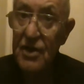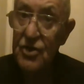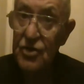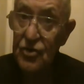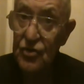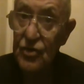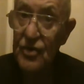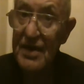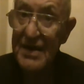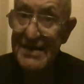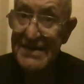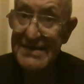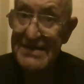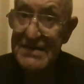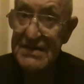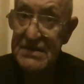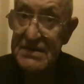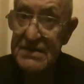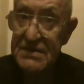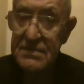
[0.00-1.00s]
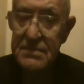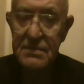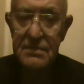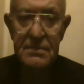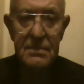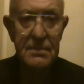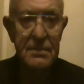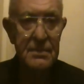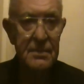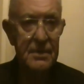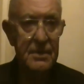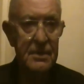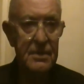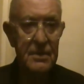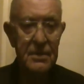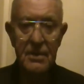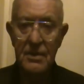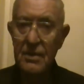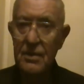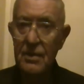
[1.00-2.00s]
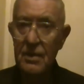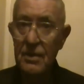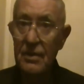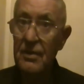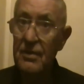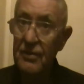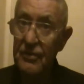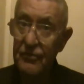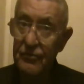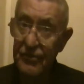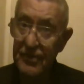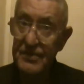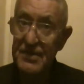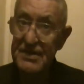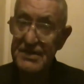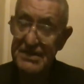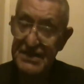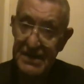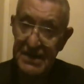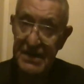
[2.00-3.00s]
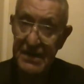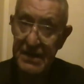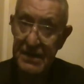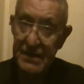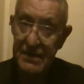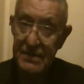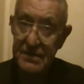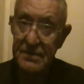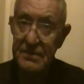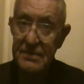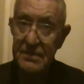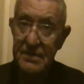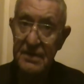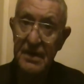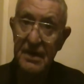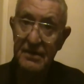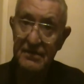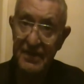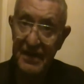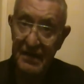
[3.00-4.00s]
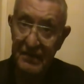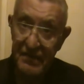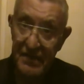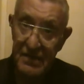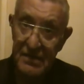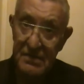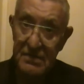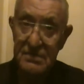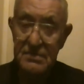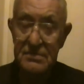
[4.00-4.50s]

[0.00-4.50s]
Christ, from the city of heaven,